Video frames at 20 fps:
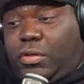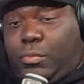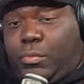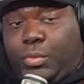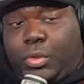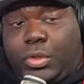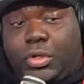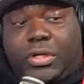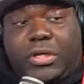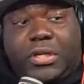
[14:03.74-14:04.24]
the
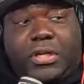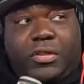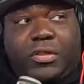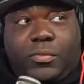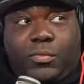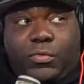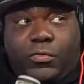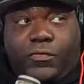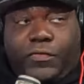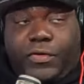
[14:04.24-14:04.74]
book and in the
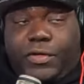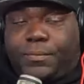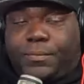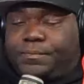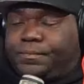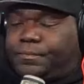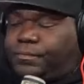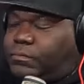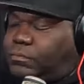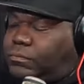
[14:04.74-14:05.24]
movie
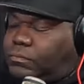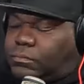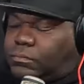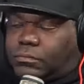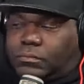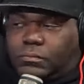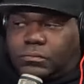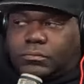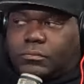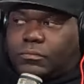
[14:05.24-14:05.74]

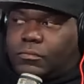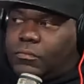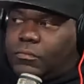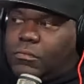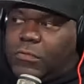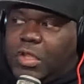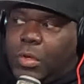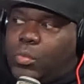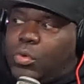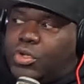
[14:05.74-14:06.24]

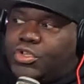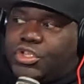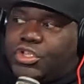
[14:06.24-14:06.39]
in real